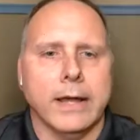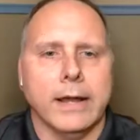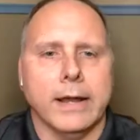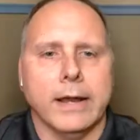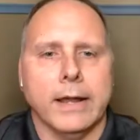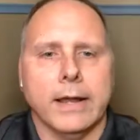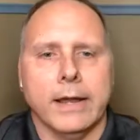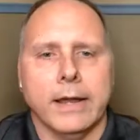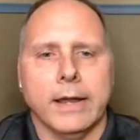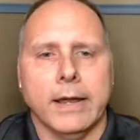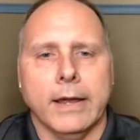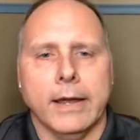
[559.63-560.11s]

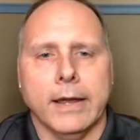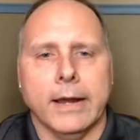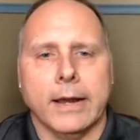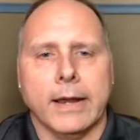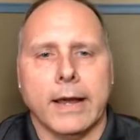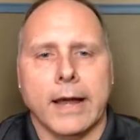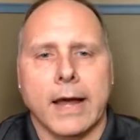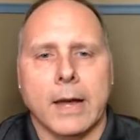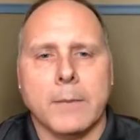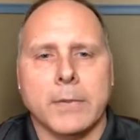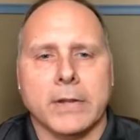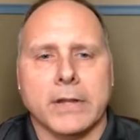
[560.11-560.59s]
and
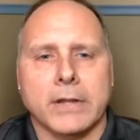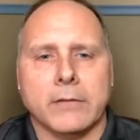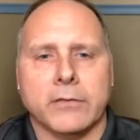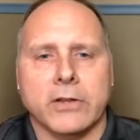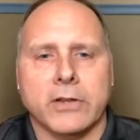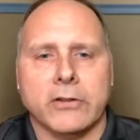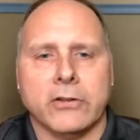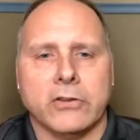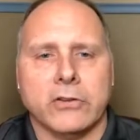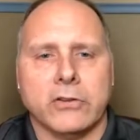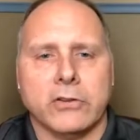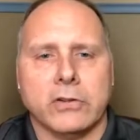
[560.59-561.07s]
I believe
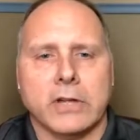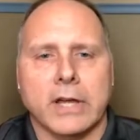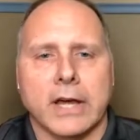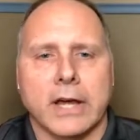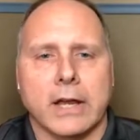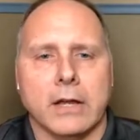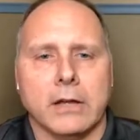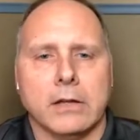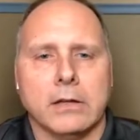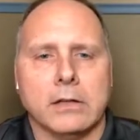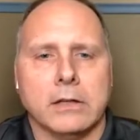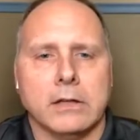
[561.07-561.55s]
this
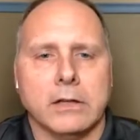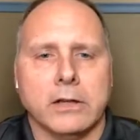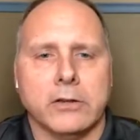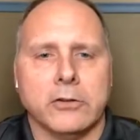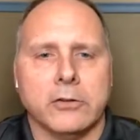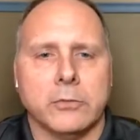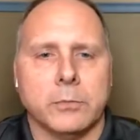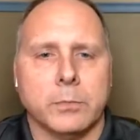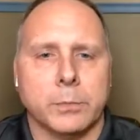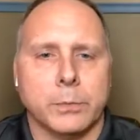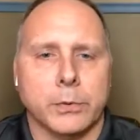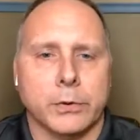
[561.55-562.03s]
kind of
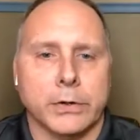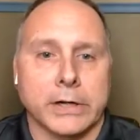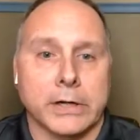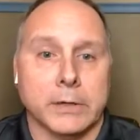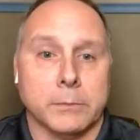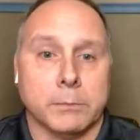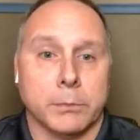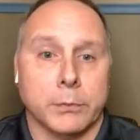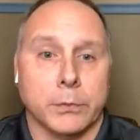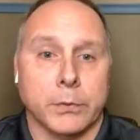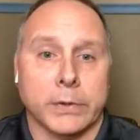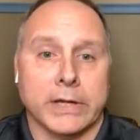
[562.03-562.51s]
is
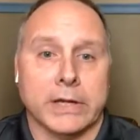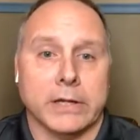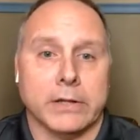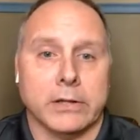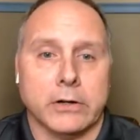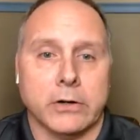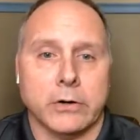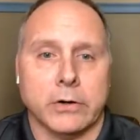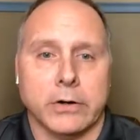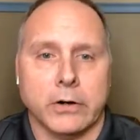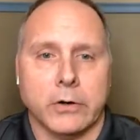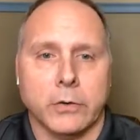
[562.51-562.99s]
pre
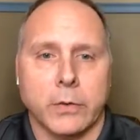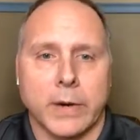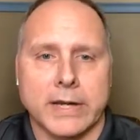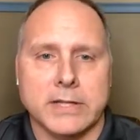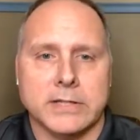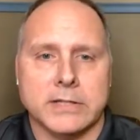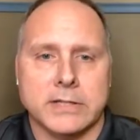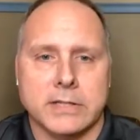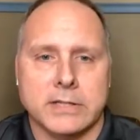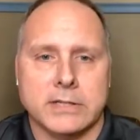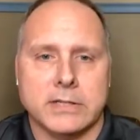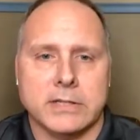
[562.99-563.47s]
the current
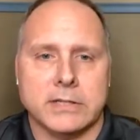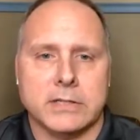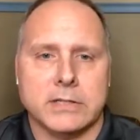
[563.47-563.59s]
crisis.